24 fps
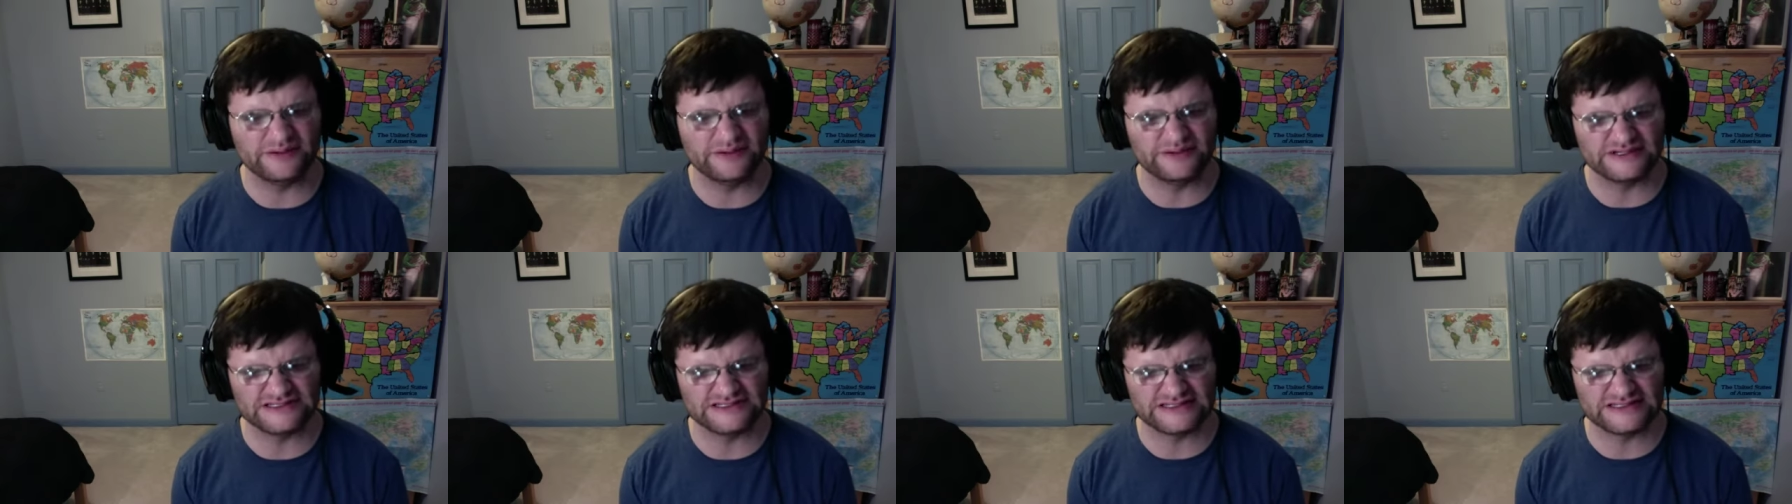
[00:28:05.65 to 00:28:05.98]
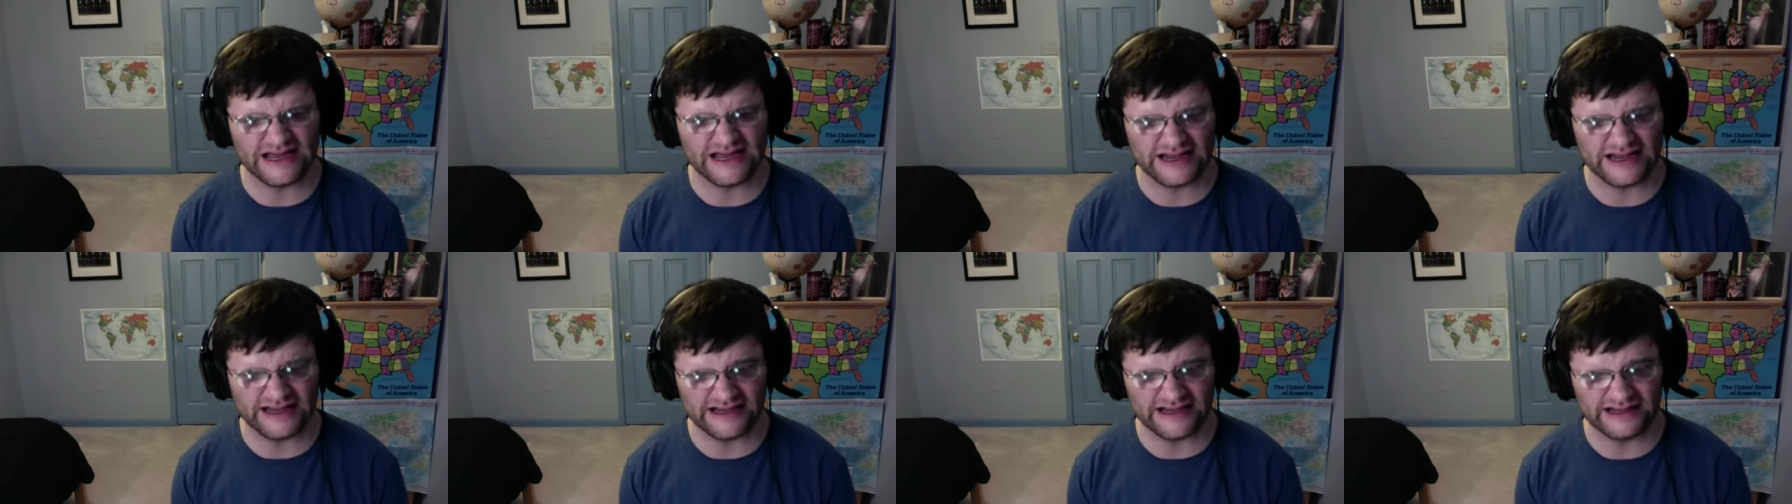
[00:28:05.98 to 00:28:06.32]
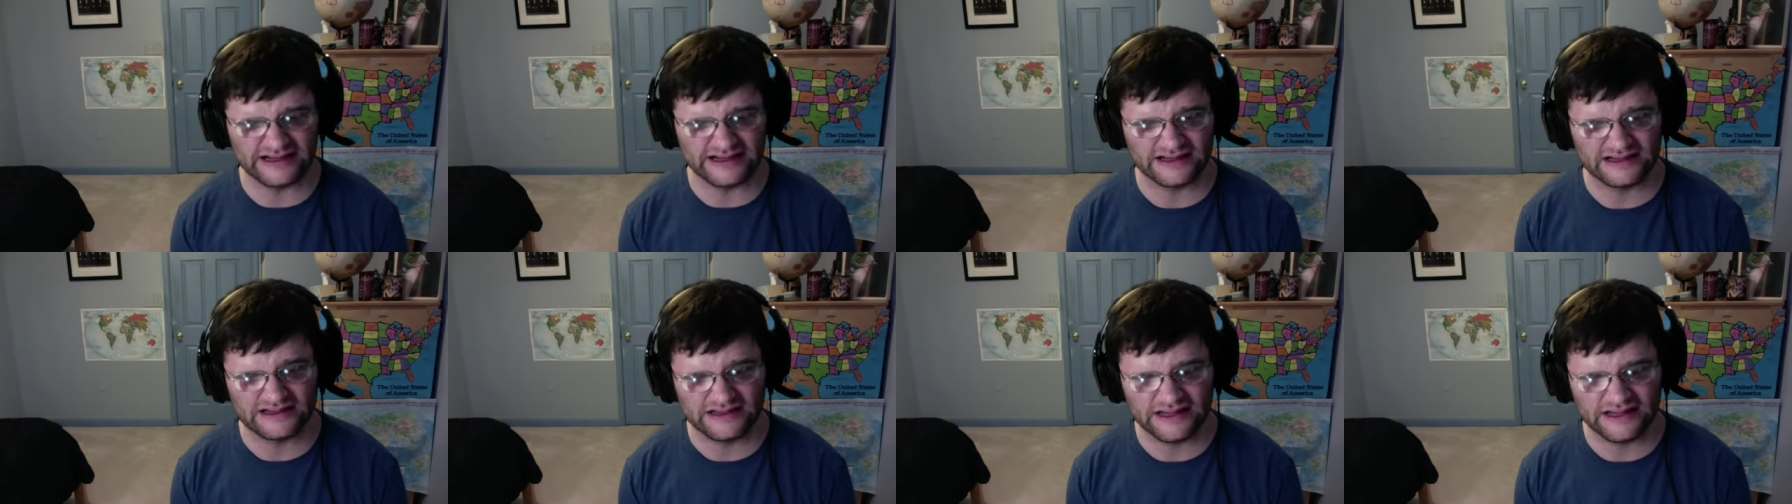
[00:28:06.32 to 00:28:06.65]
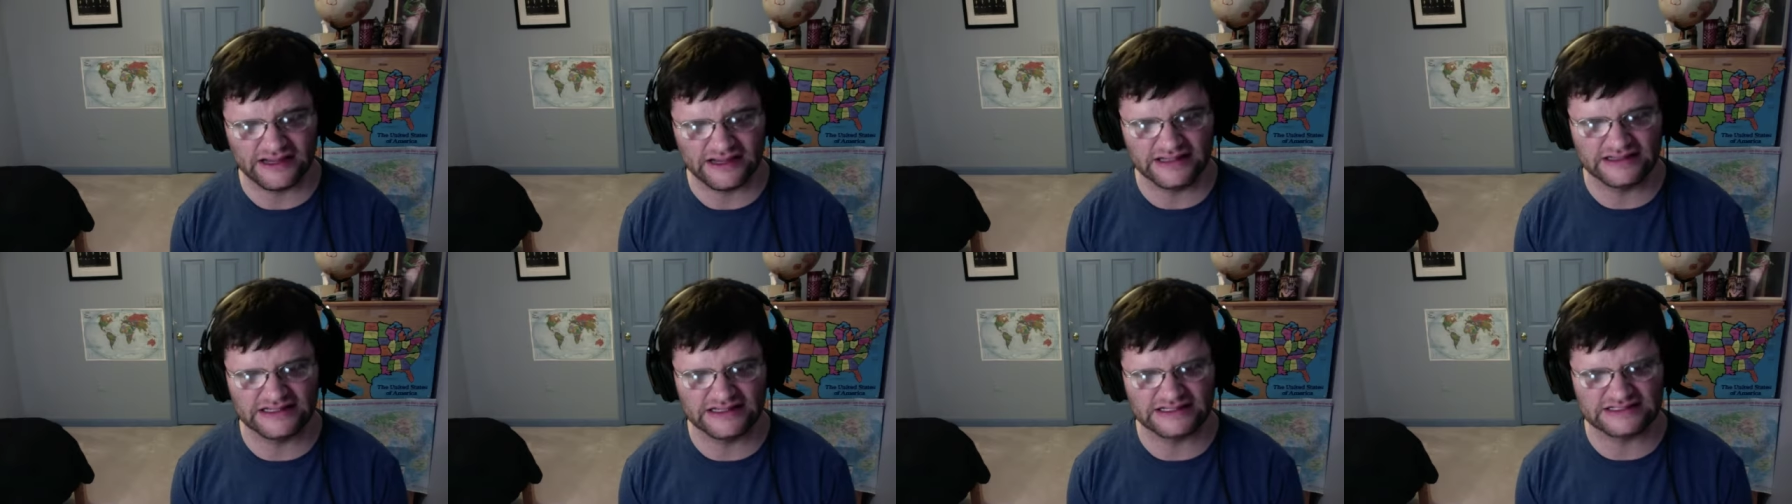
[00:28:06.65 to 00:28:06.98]
with saying
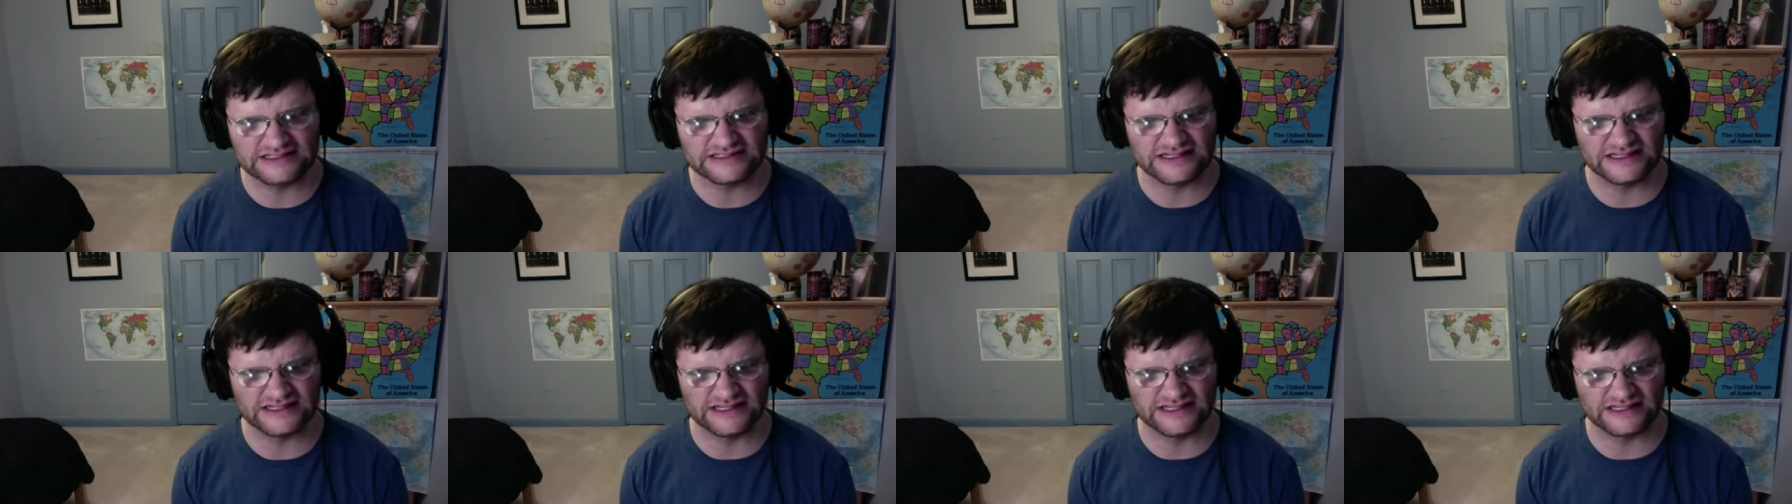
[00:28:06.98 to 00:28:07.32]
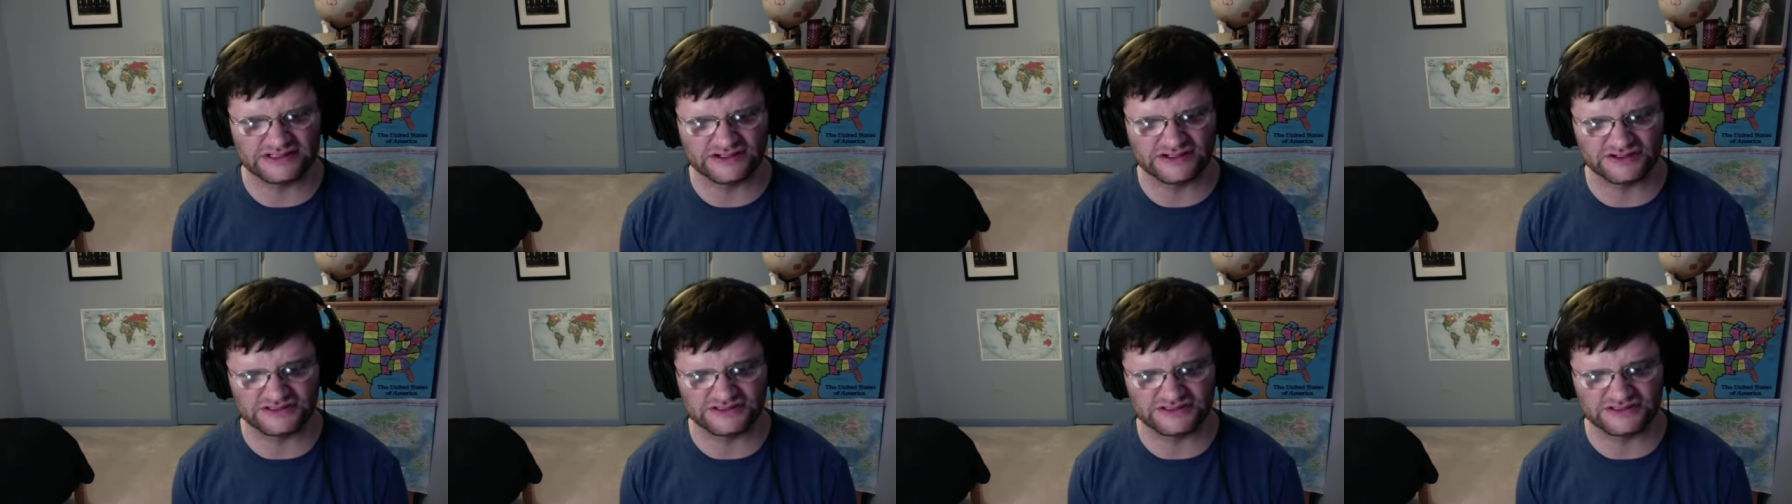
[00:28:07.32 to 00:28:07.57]
in this in this whole